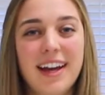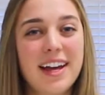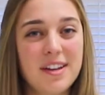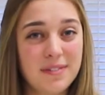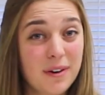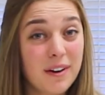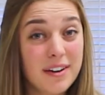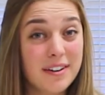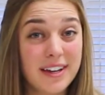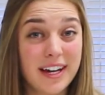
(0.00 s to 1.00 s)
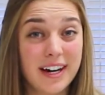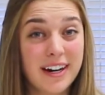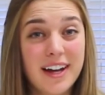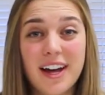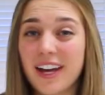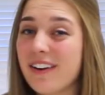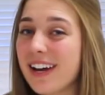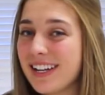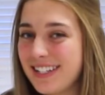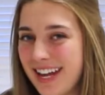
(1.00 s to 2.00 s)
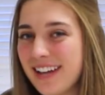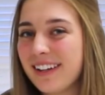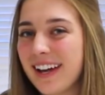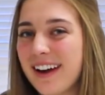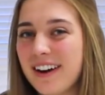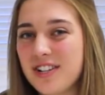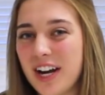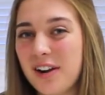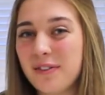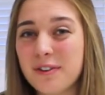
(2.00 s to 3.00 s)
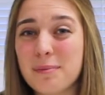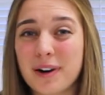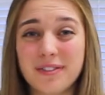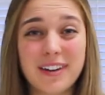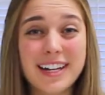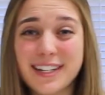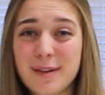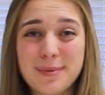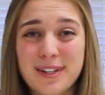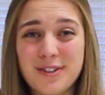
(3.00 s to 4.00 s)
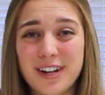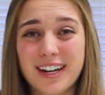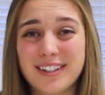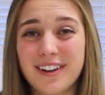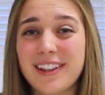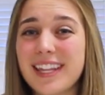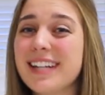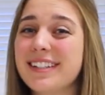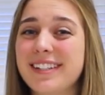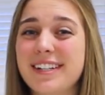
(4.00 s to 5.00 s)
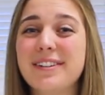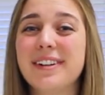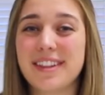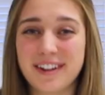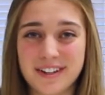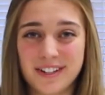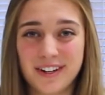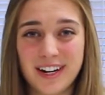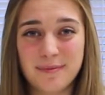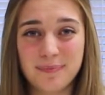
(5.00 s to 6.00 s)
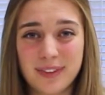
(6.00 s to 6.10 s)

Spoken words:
If you are new here, go ahead and take a look at our channel for more fun tips and tricks on things to do with your student.